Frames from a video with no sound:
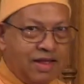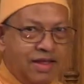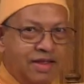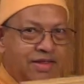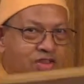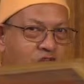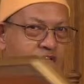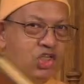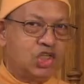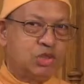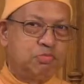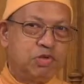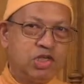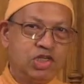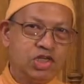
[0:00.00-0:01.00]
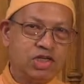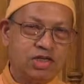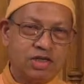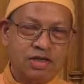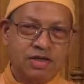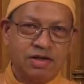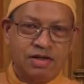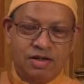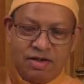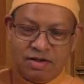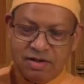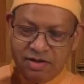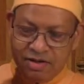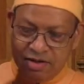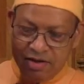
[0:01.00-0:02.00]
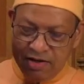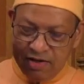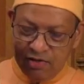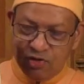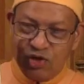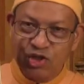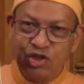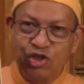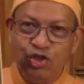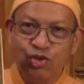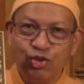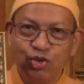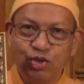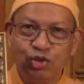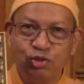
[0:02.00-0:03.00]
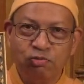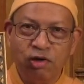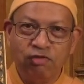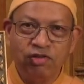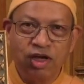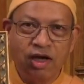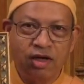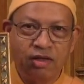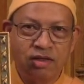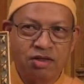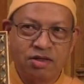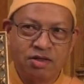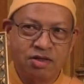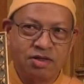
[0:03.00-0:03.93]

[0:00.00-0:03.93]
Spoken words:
this picture was due to Bhavanath.